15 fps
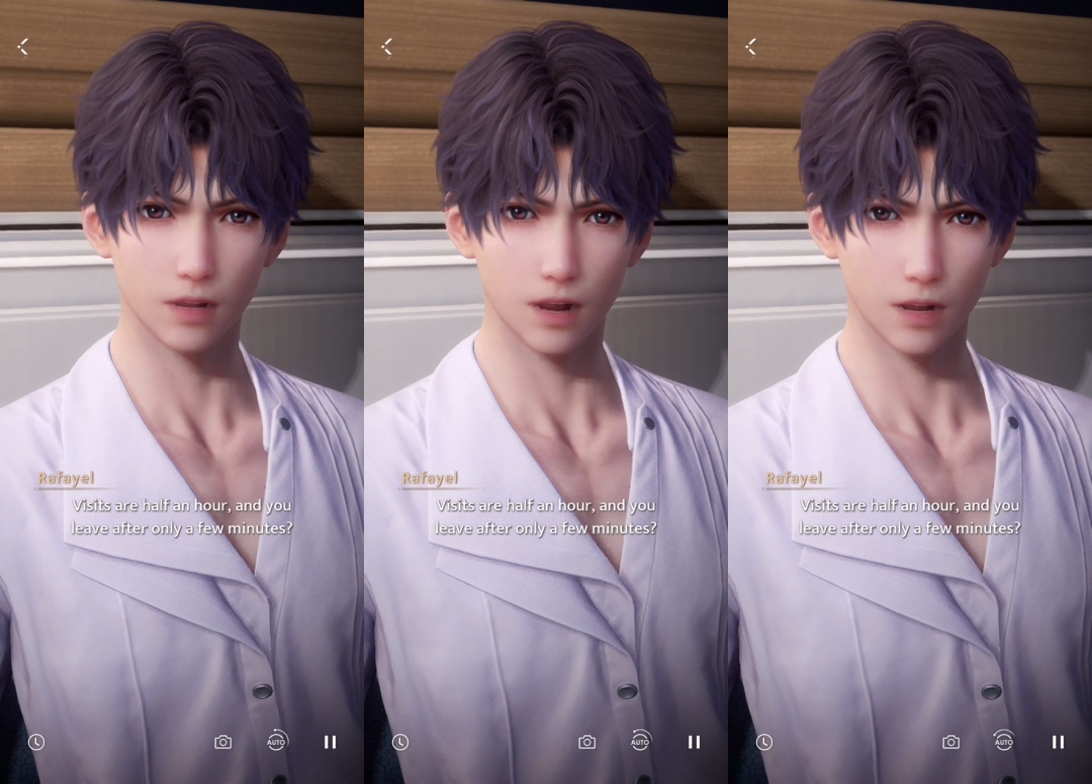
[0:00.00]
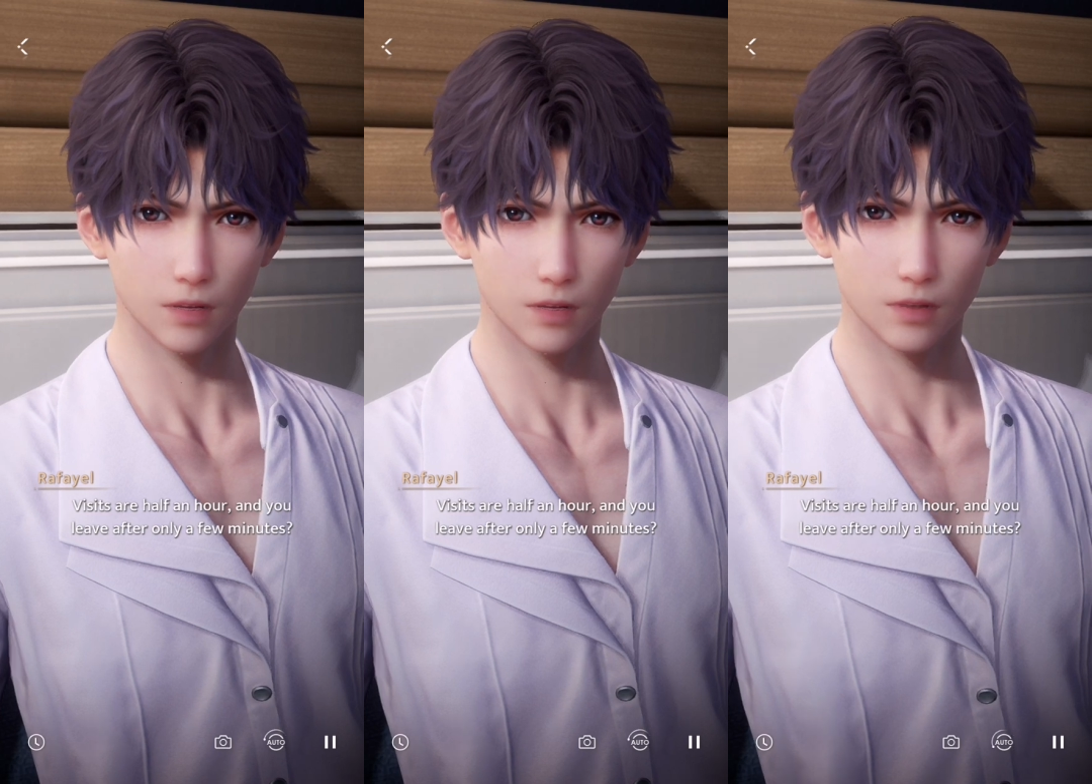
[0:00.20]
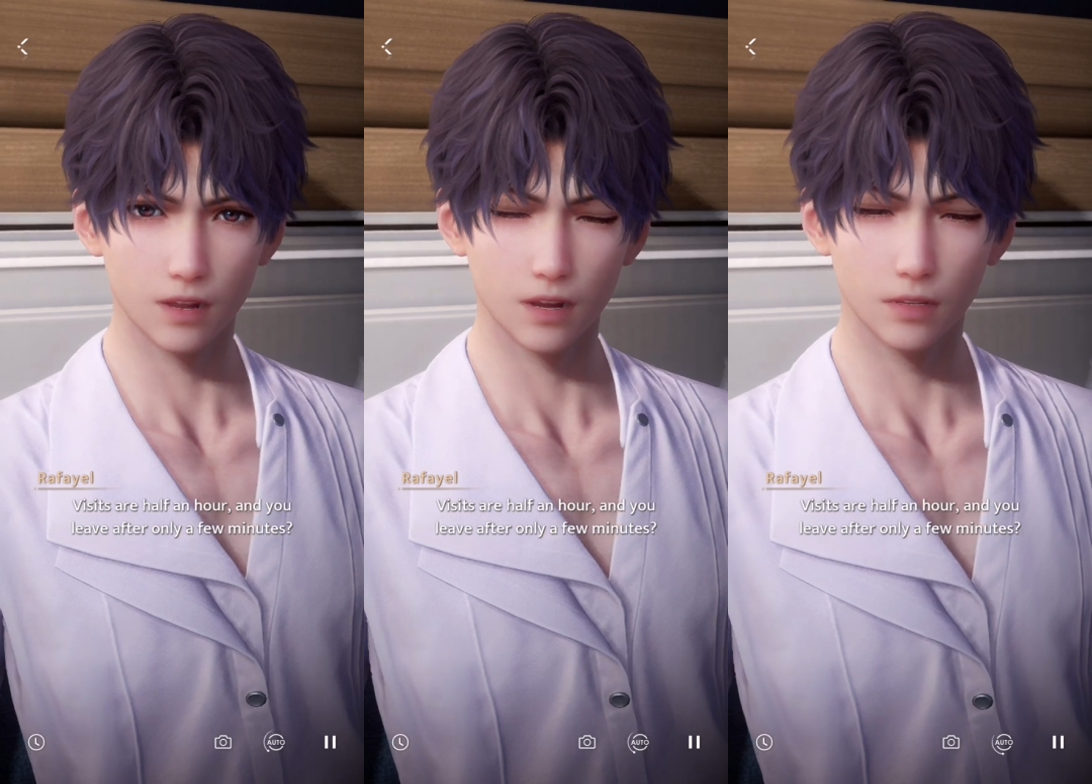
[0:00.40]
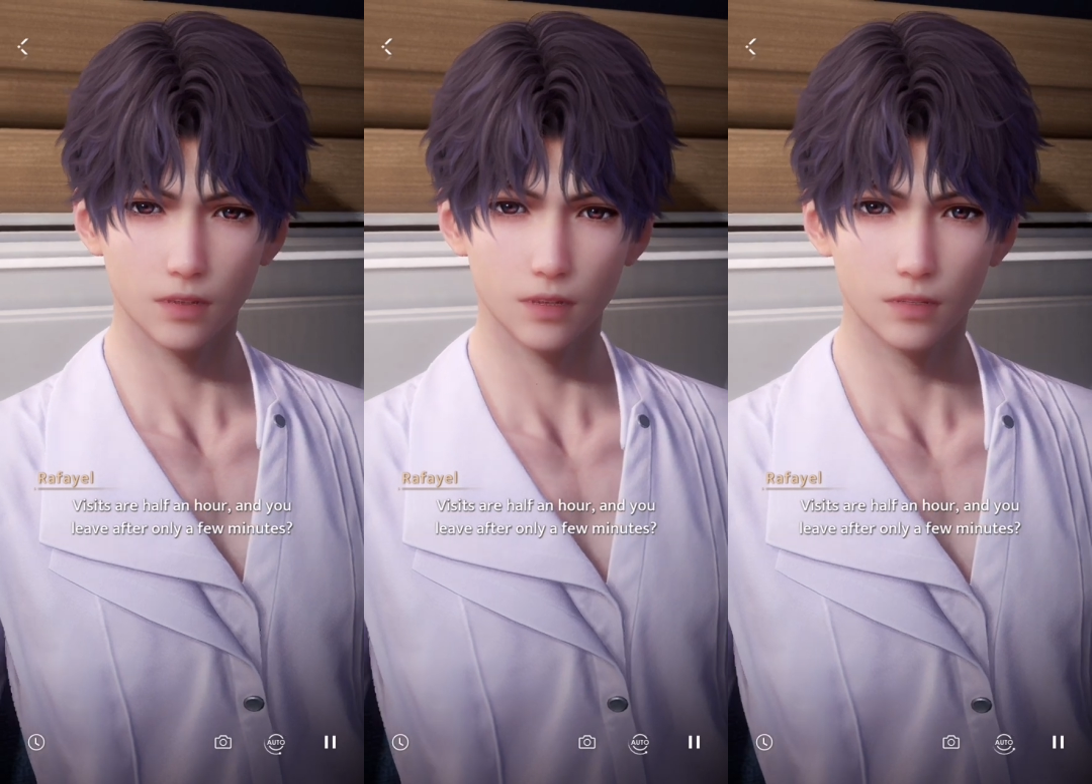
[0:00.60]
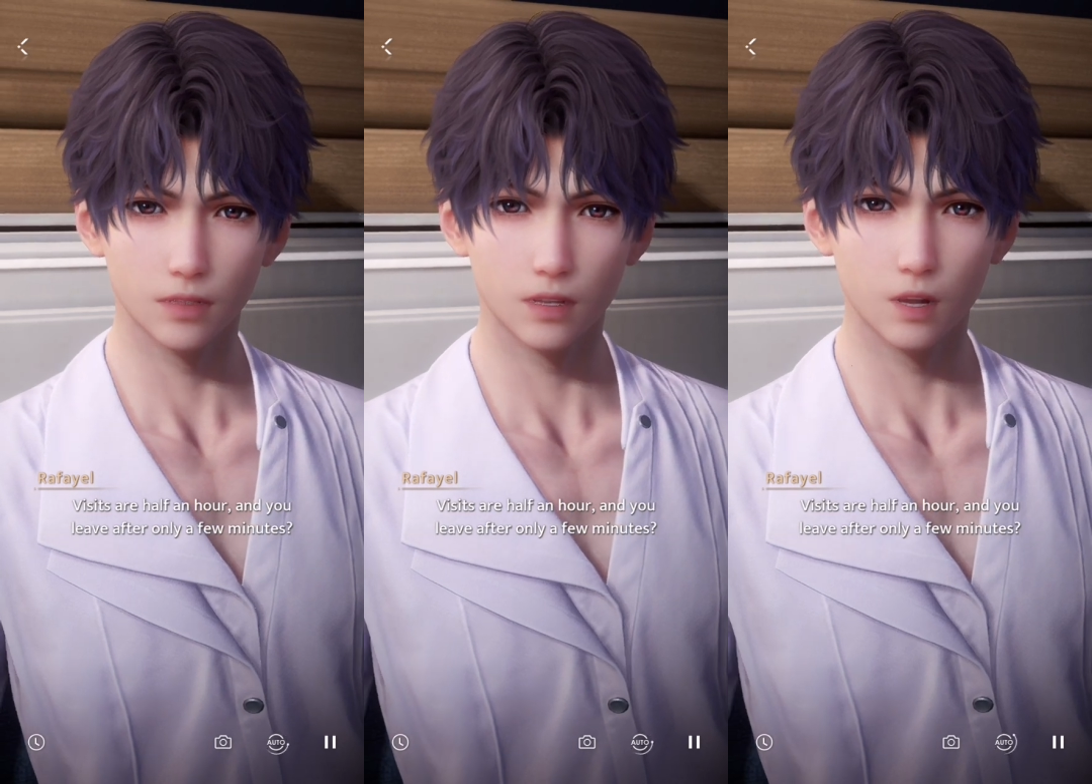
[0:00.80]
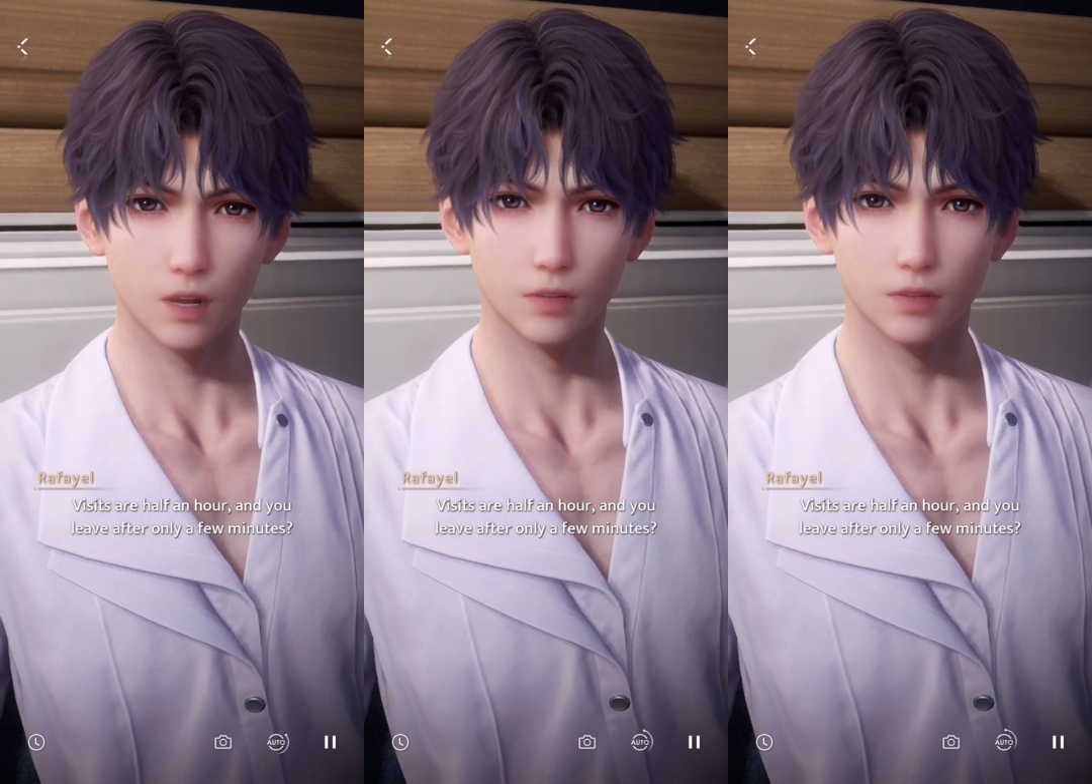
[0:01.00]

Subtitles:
and you leave after